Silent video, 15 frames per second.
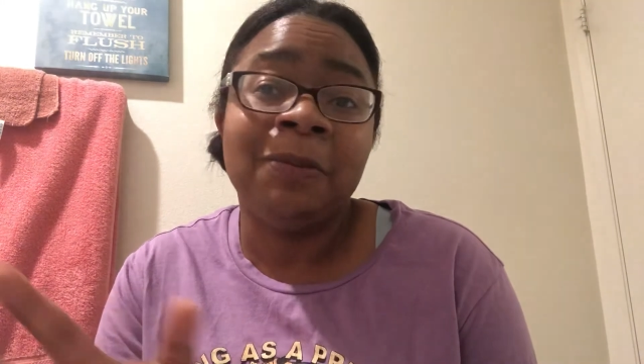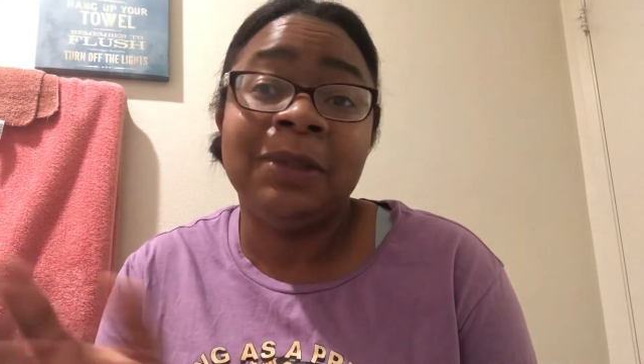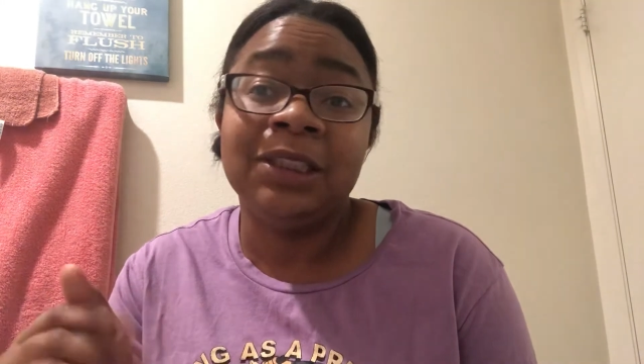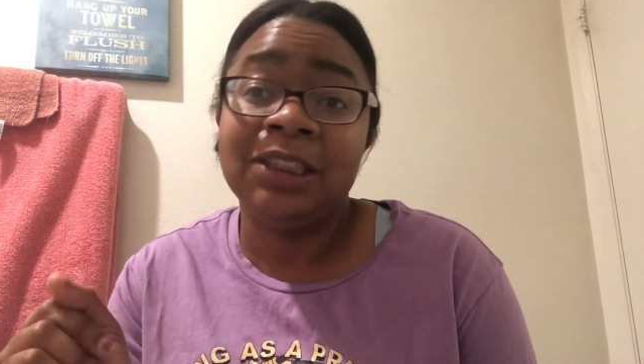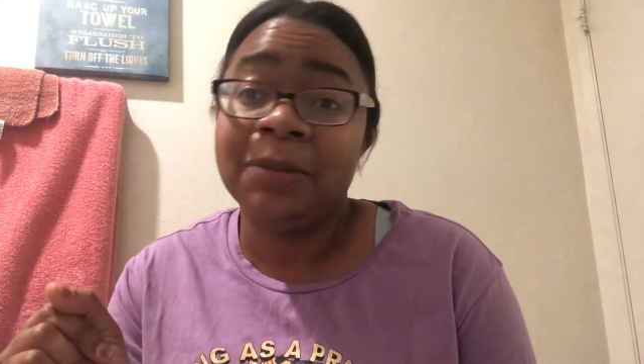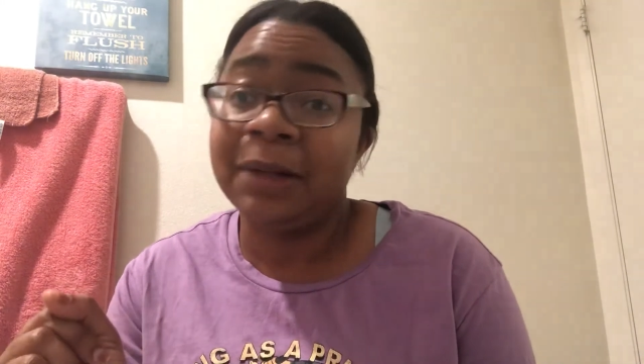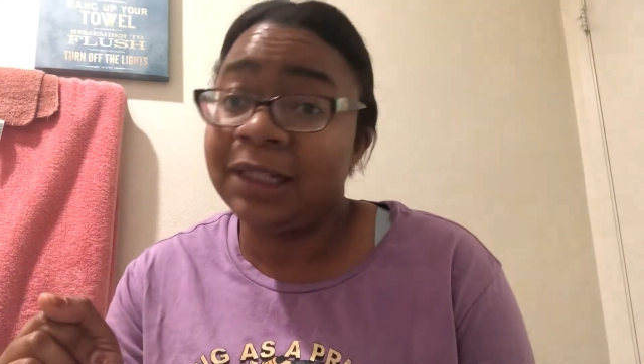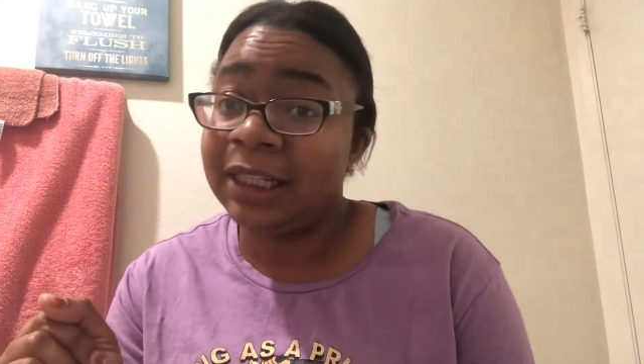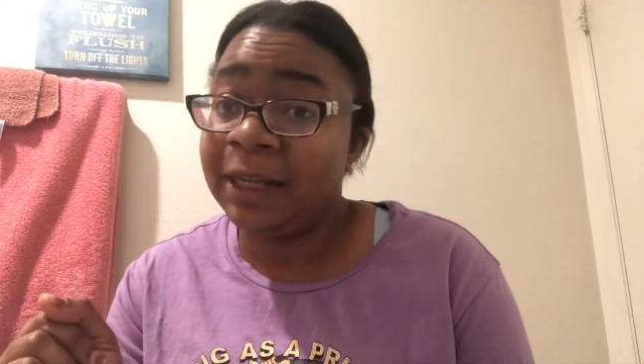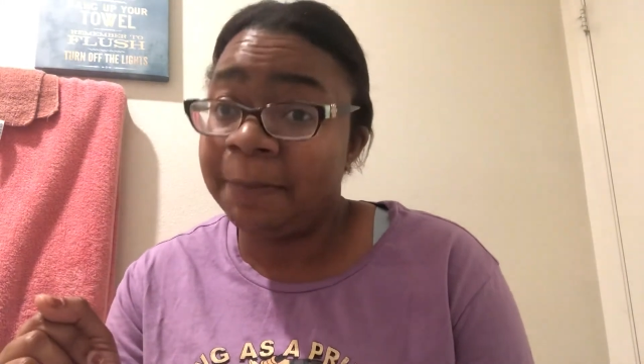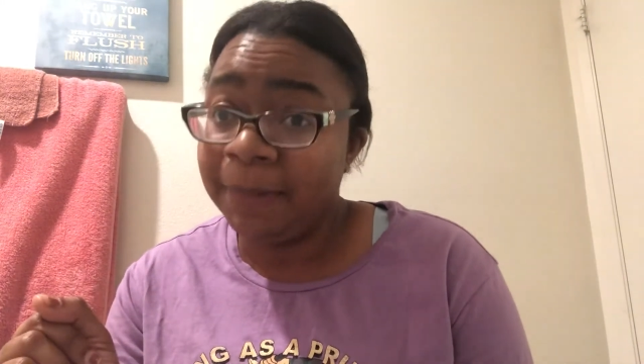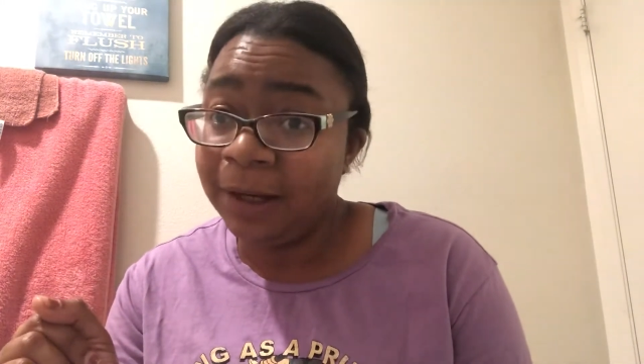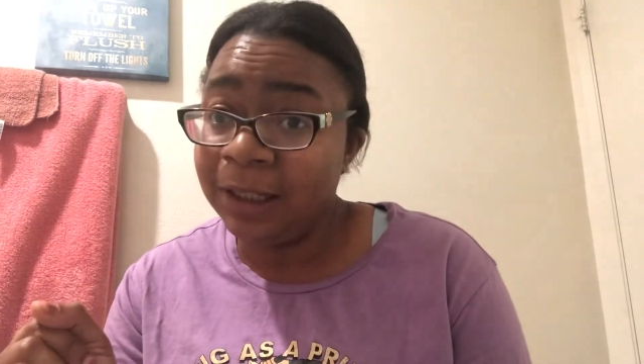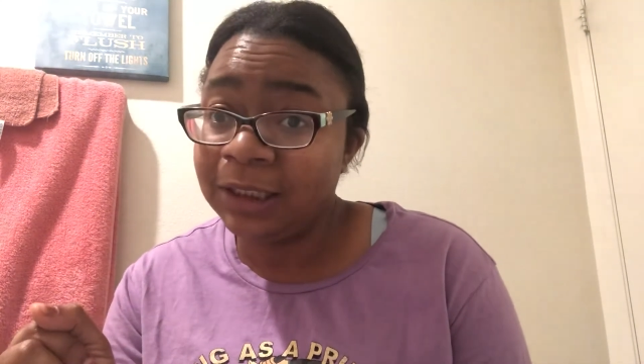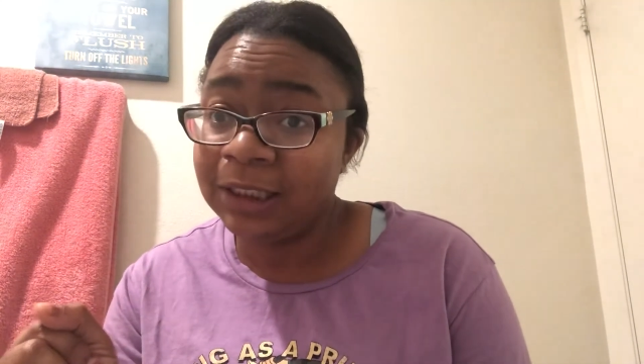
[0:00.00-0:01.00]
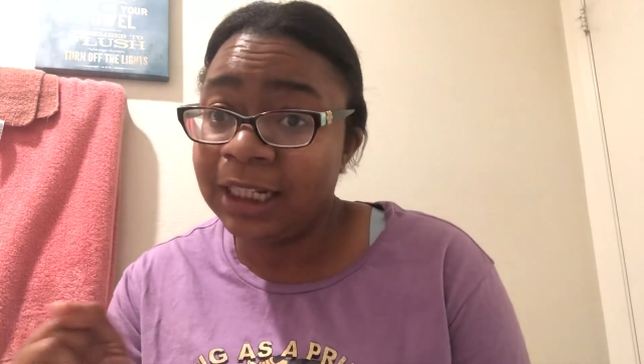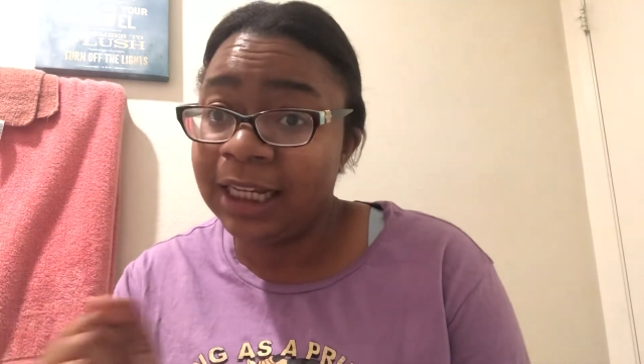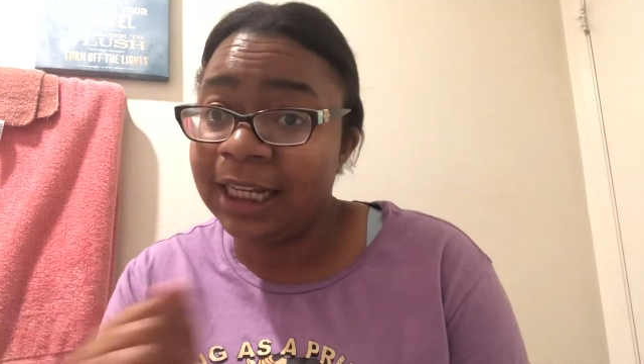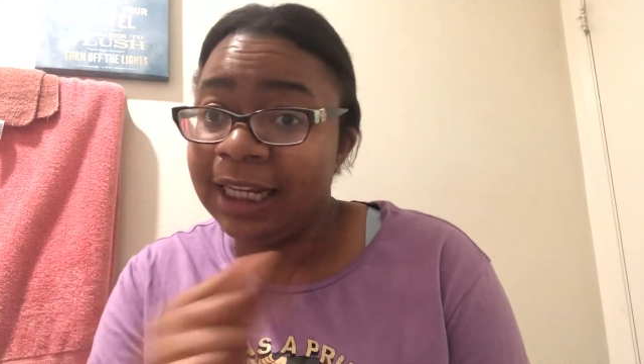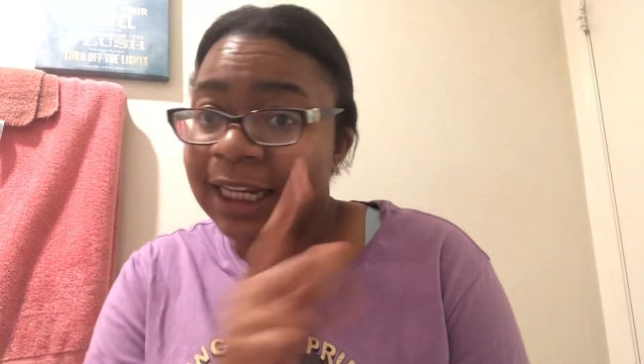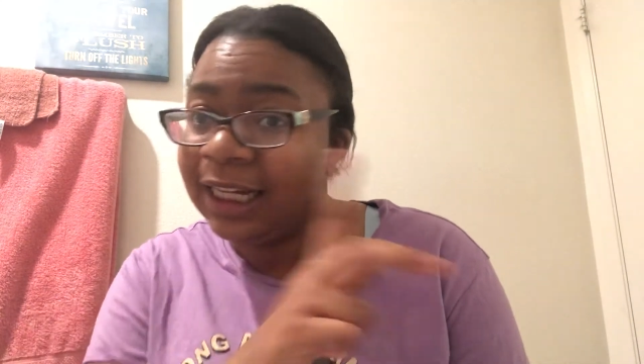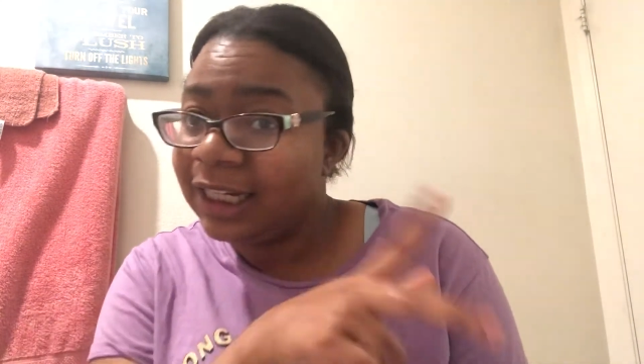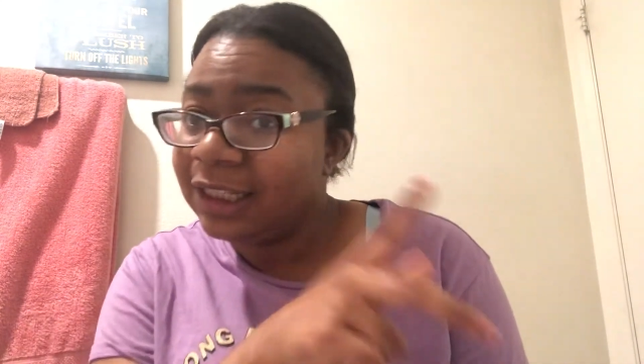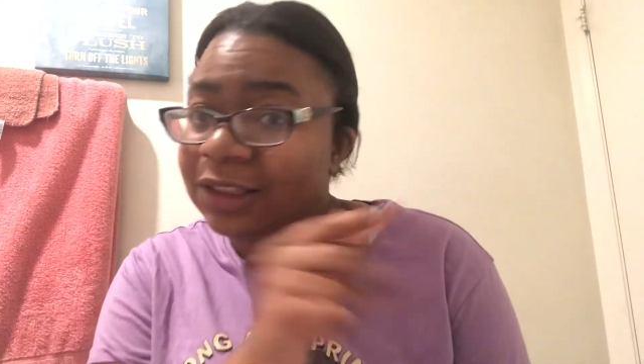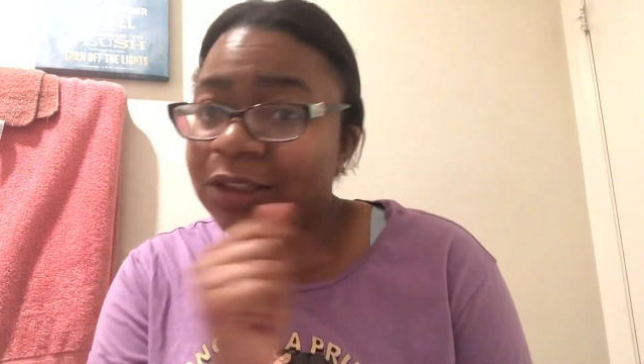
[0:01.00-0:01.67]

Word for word: but she about to get busted because